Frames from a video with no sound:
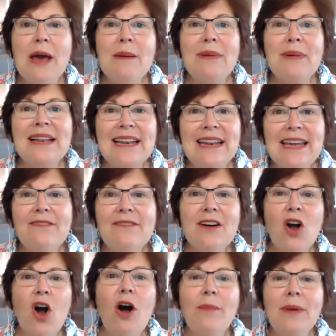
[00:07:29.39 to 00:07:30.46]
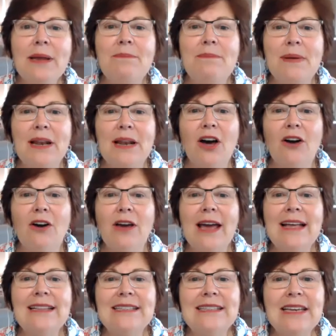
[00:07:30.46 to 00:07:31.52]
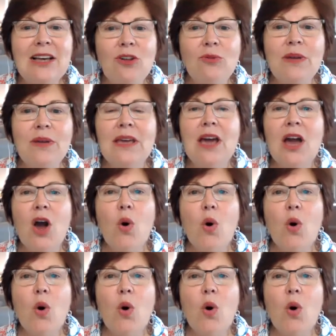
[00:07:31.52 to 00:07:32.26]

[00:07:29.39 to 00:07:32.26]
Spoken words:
but leave a comment below and tell me,